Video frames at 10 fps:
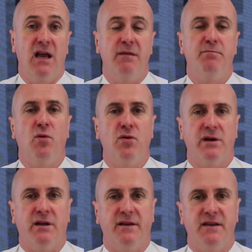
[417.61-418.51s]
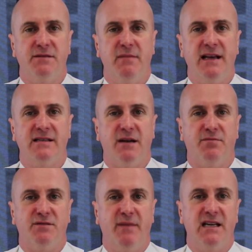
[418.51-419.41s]
Importantly, this means that a
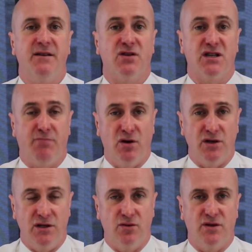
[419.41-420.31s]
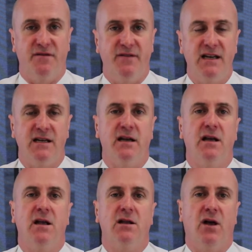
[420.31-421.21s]
prospective respondent or defendant,
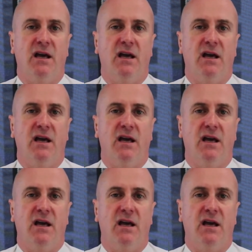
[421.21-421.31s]
like